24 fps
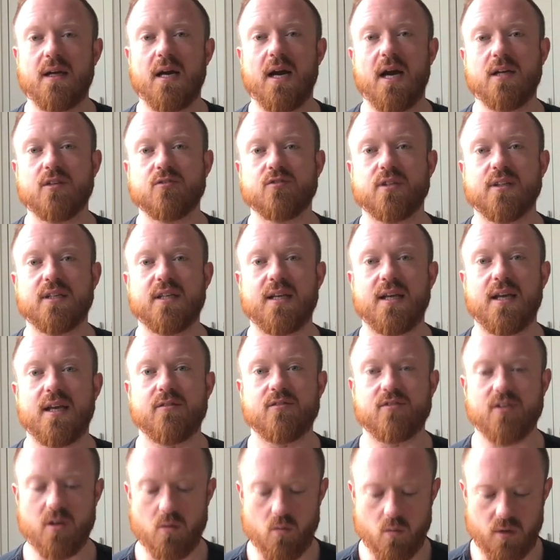and drink
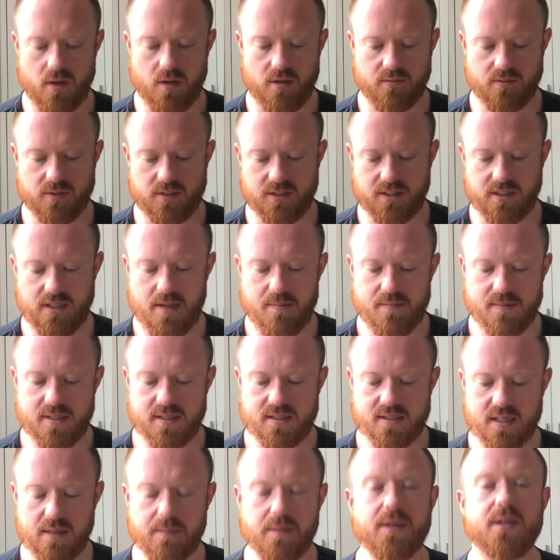on an empty
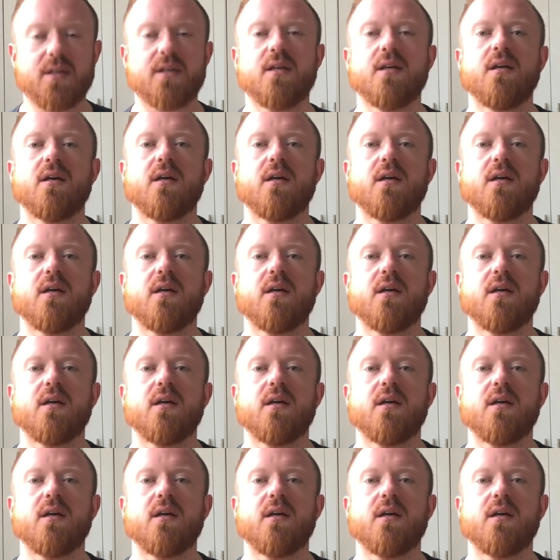stomach